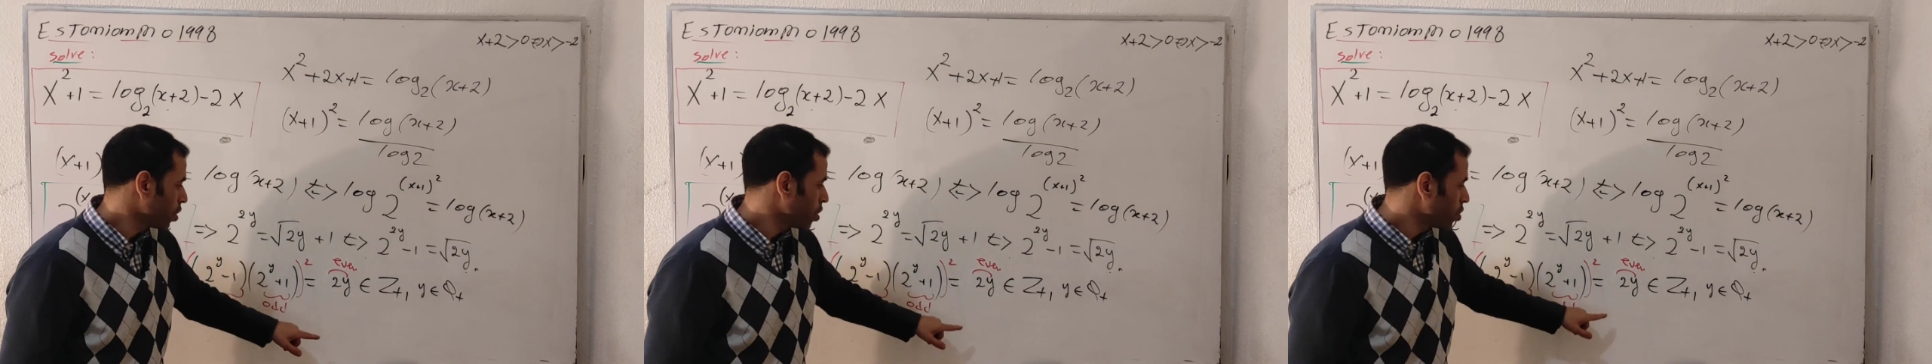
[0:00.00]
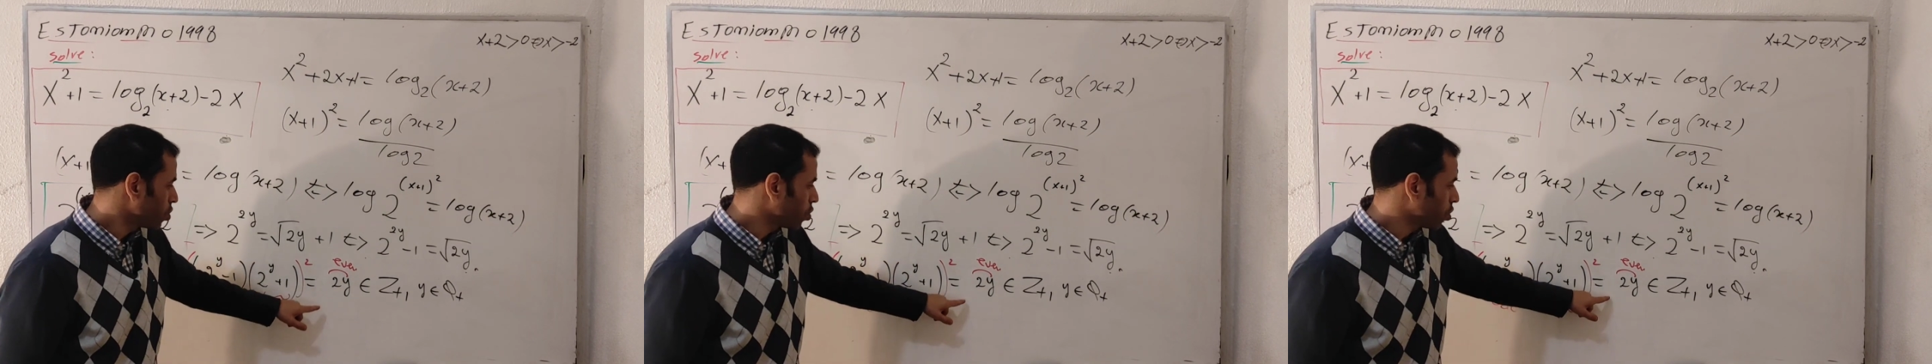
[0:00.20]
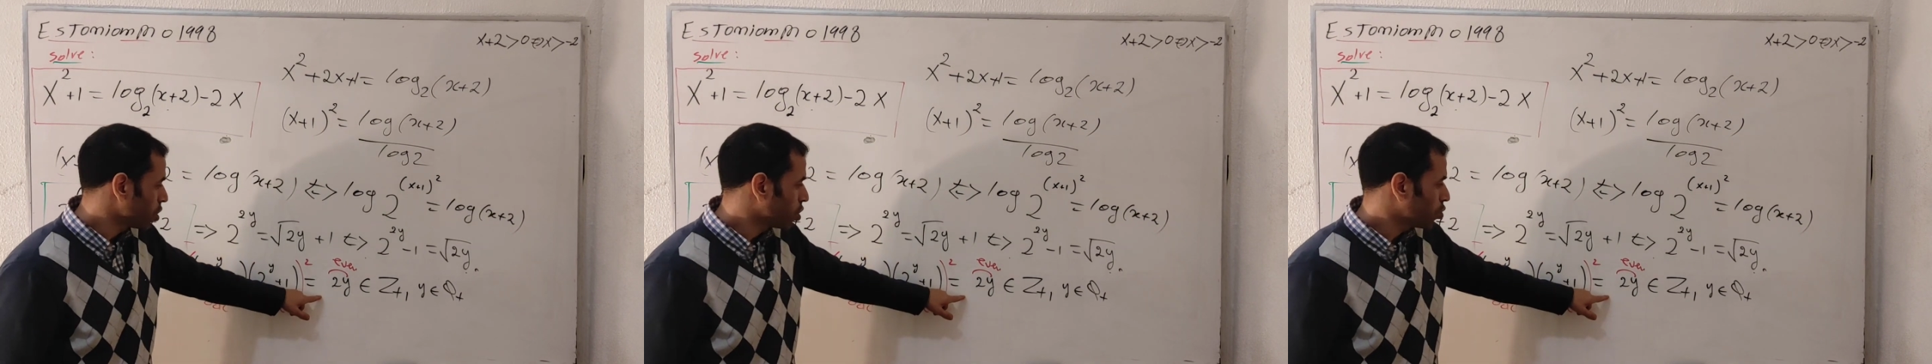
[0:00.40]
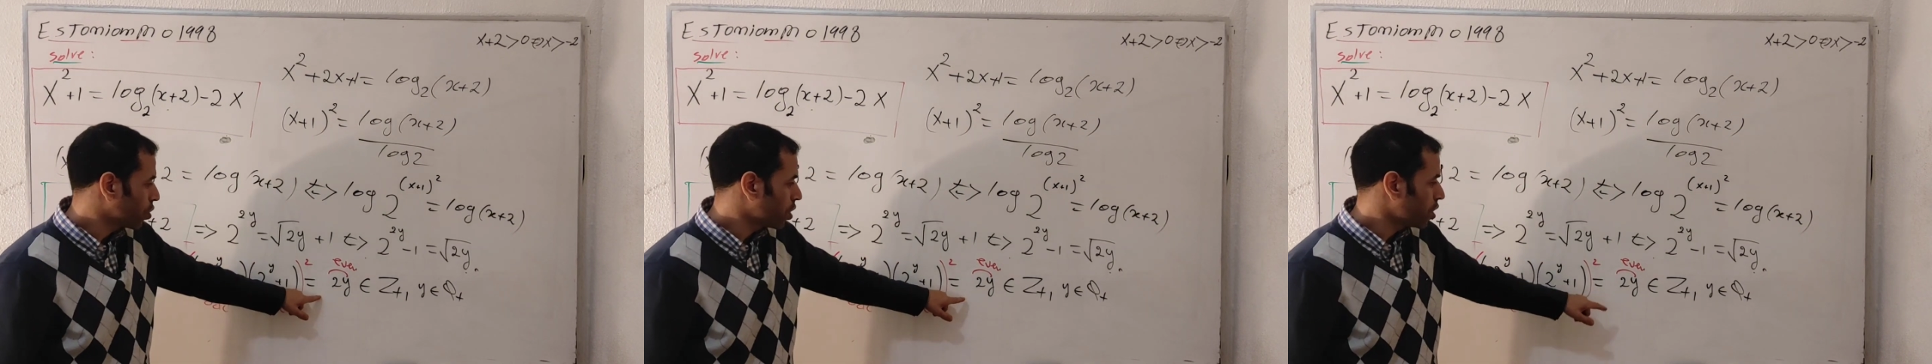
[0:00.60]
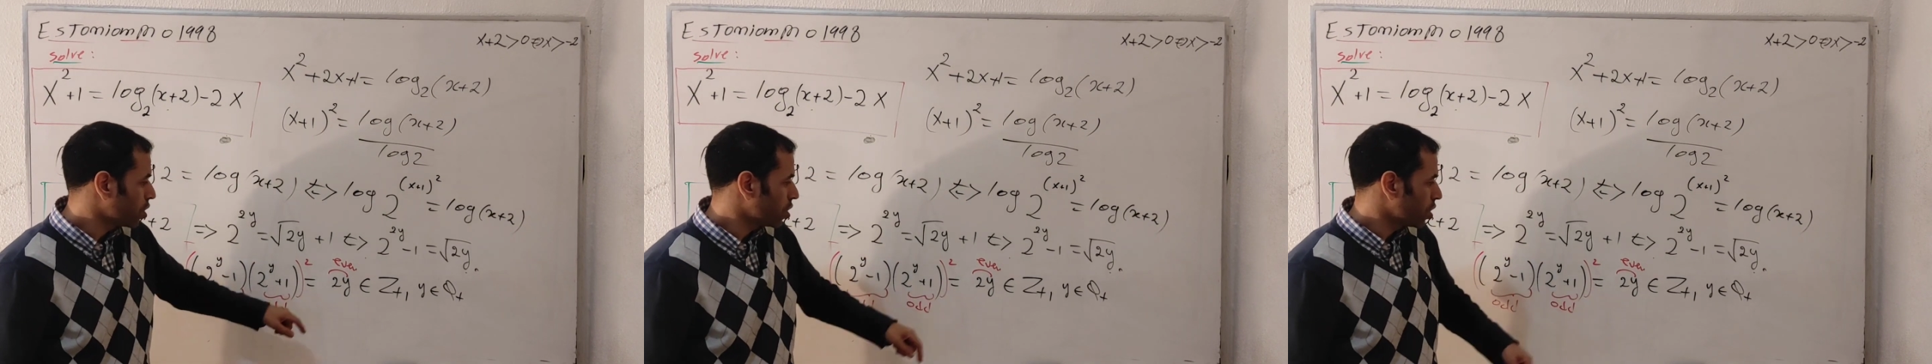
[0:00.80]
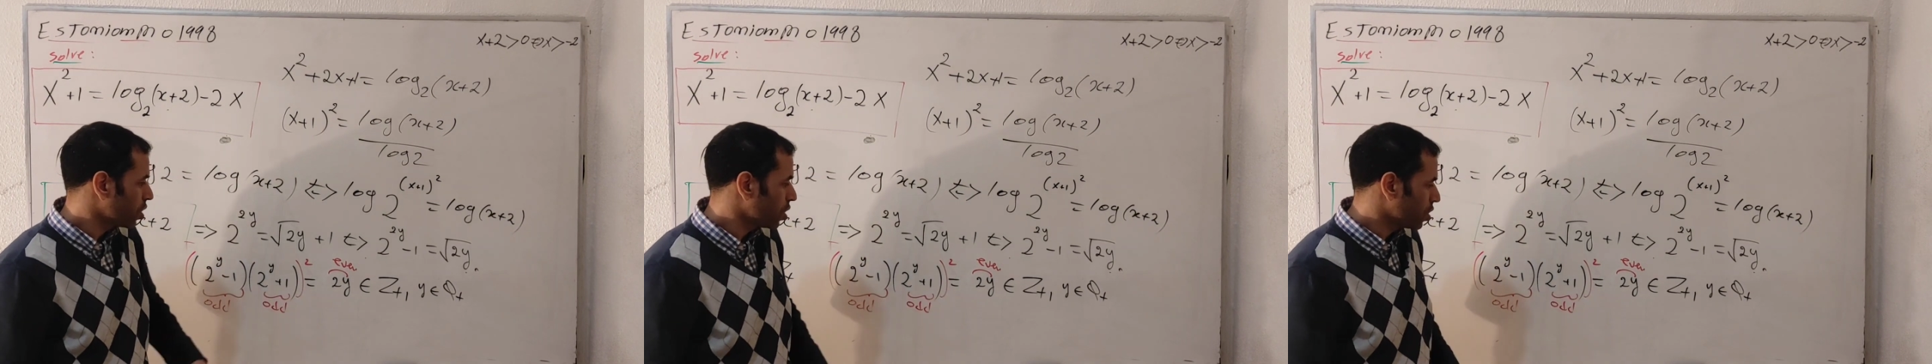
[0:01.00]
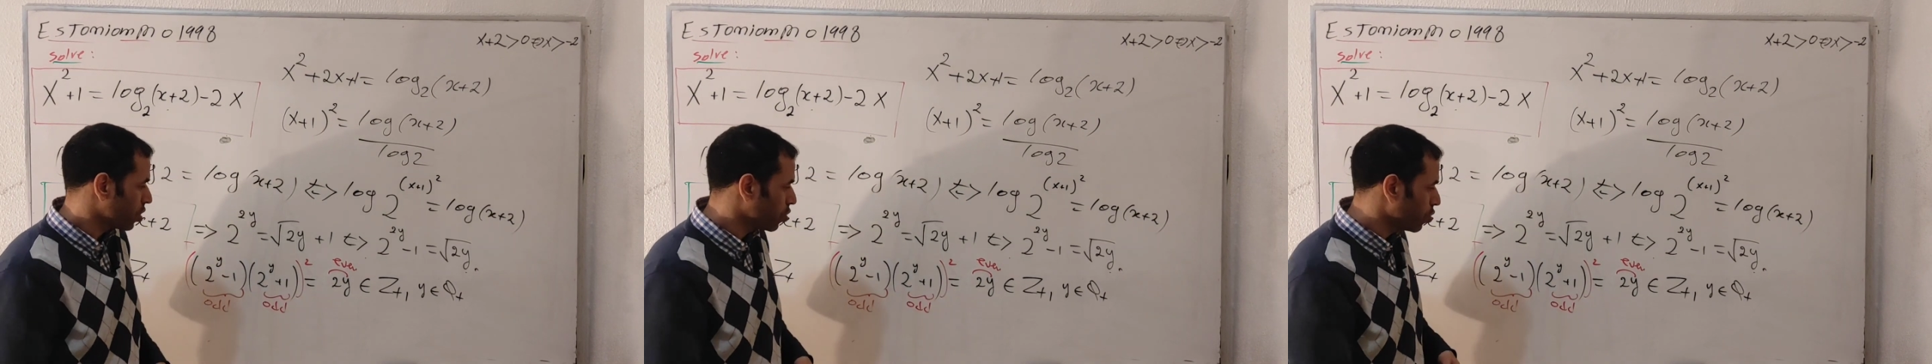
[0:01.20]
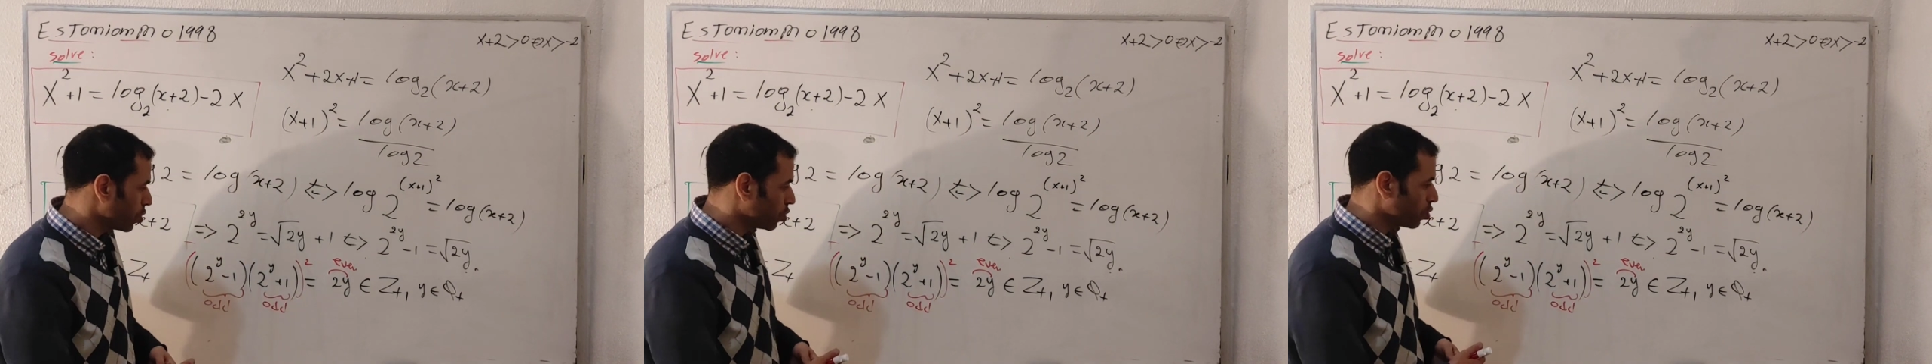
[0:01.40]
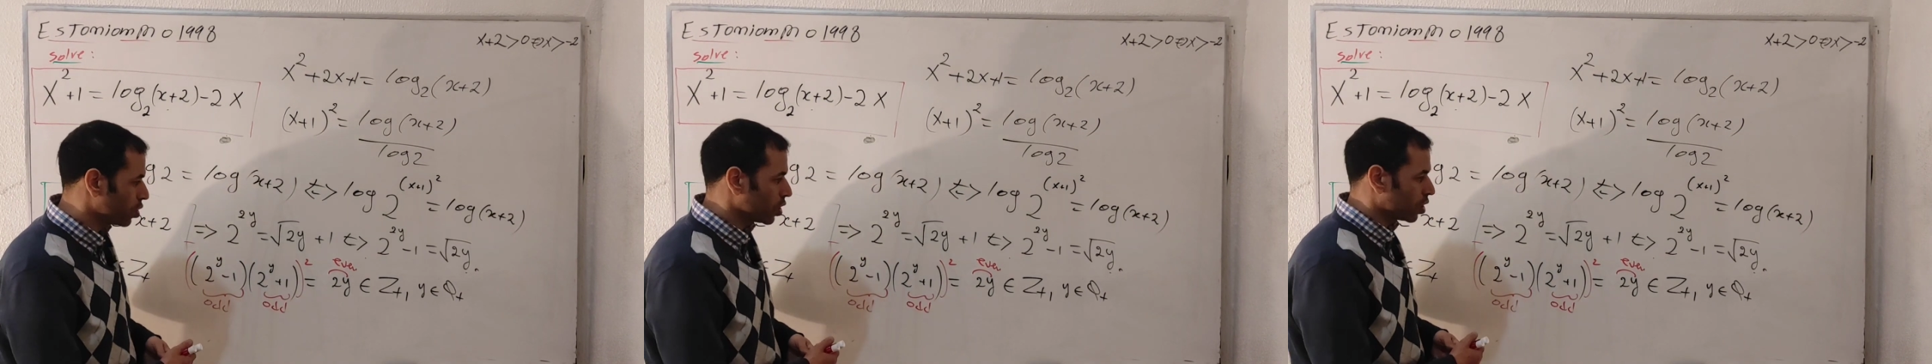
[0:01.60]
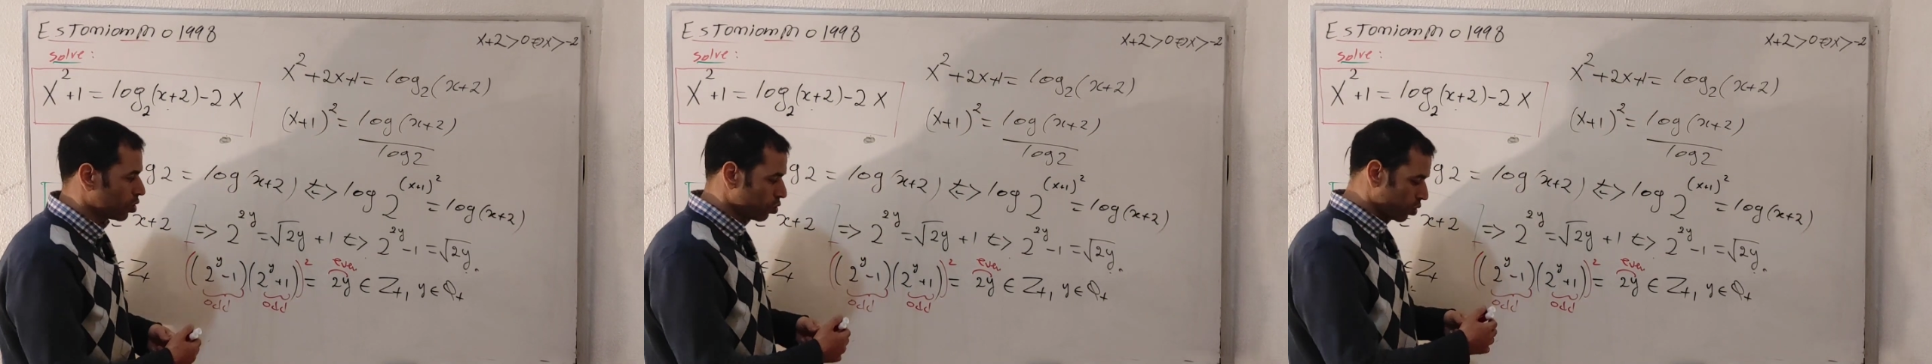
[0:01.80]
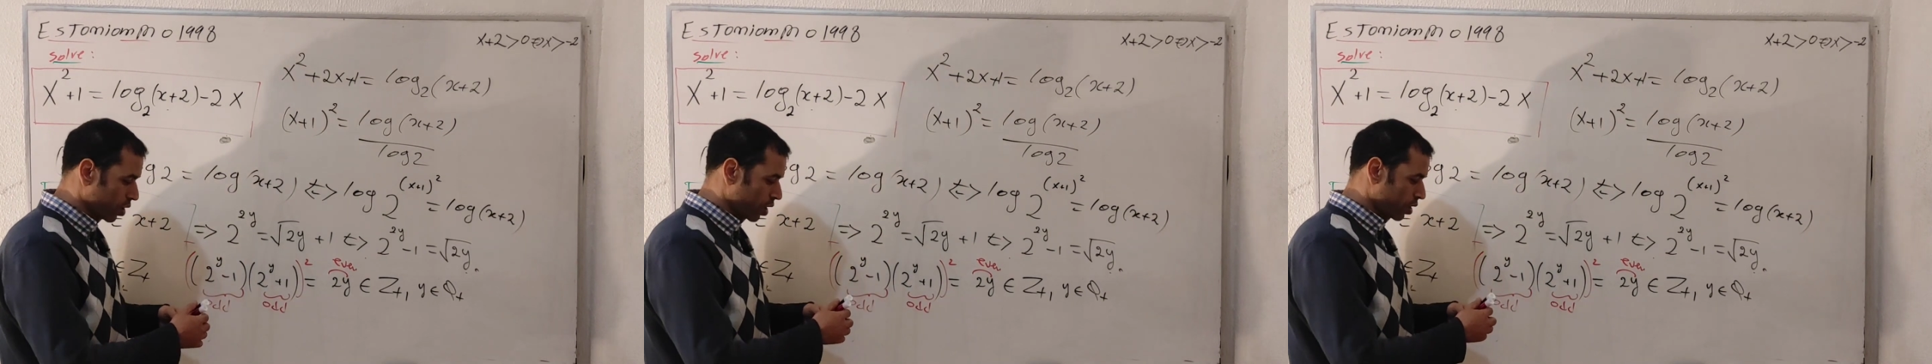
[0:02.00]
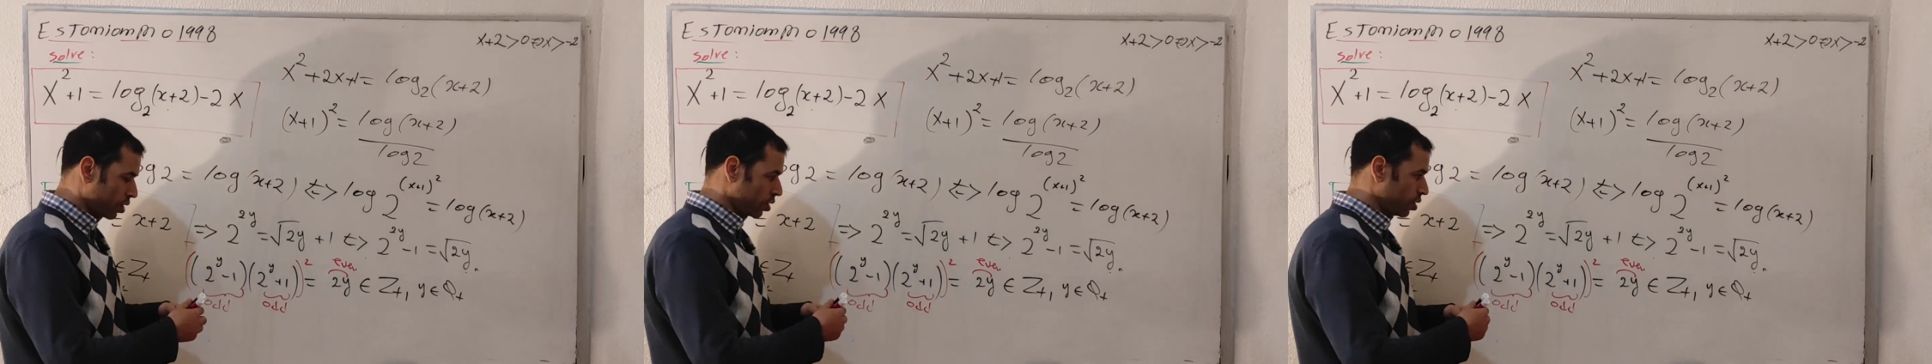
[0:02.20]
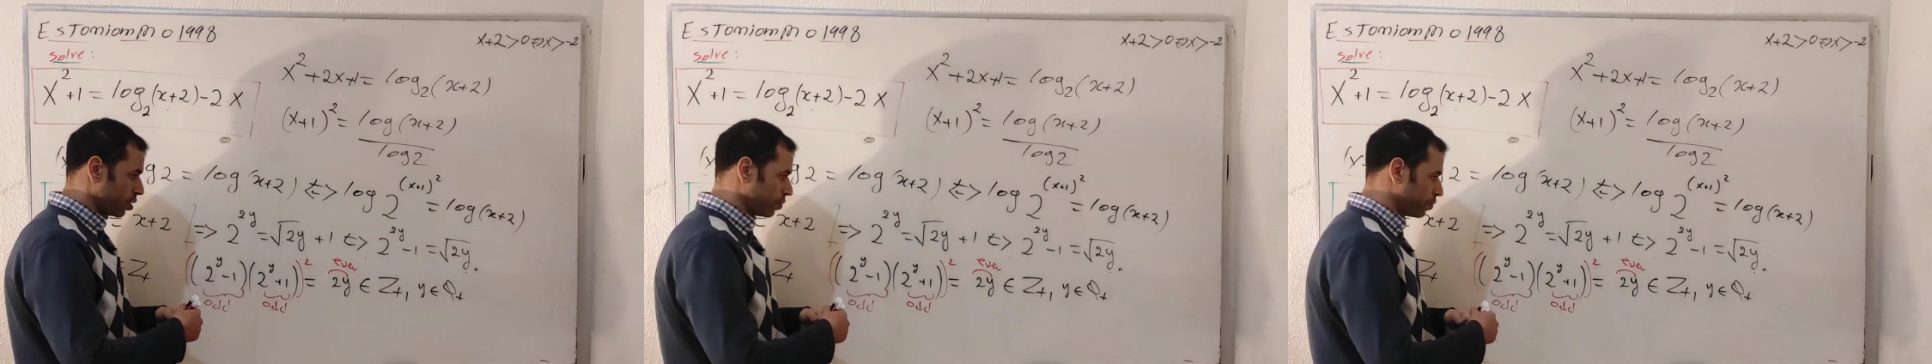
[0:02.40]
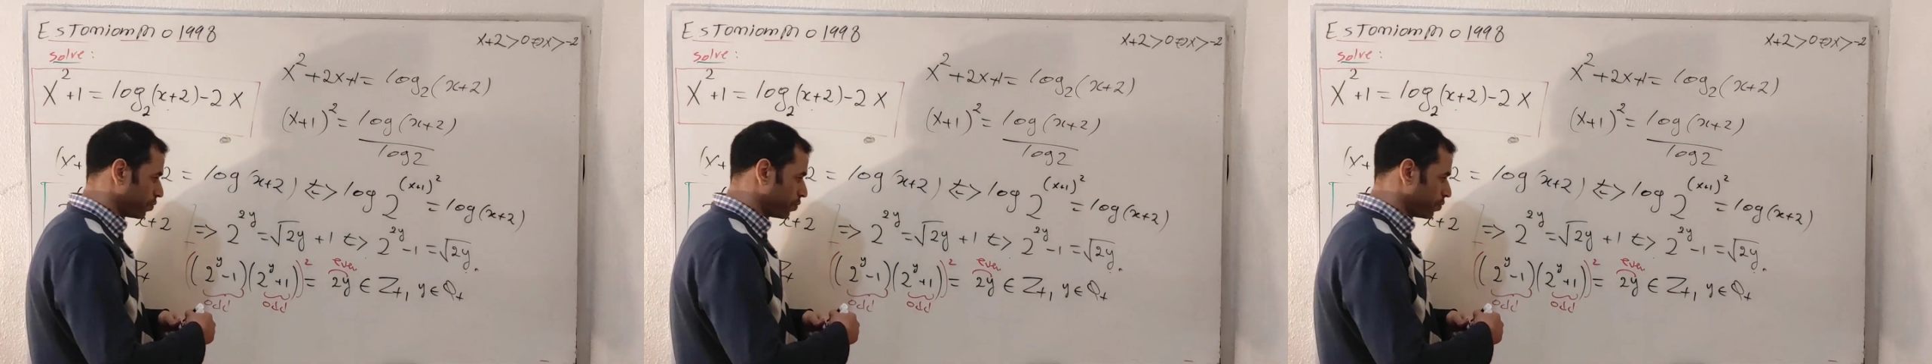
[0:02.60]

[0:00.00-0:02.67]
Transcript: So this one is going to take two cases.